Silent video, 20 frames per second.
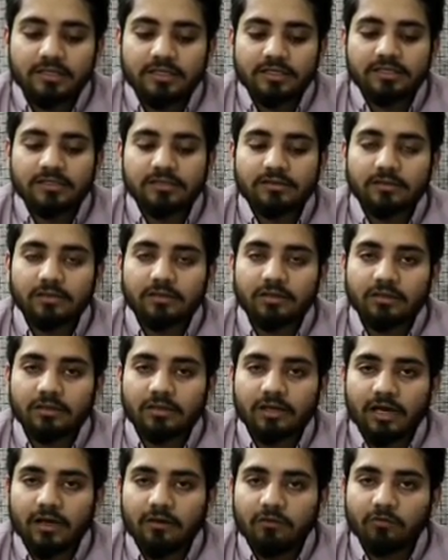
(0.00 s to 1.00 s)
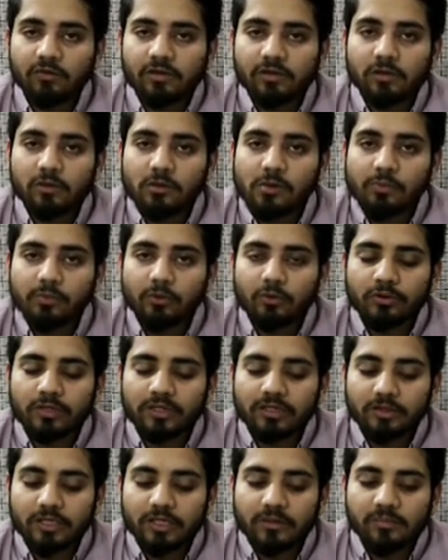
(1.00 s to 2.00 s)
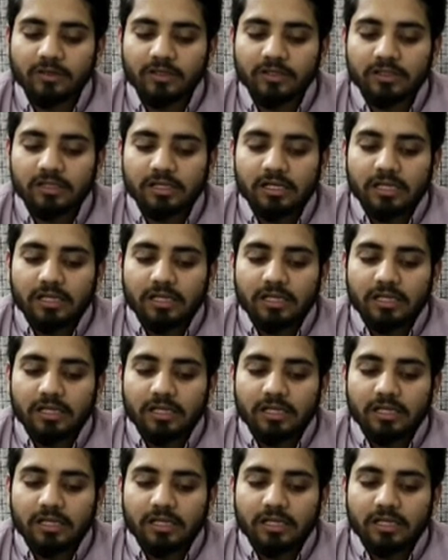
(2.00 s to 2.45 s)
is if we look upon a table,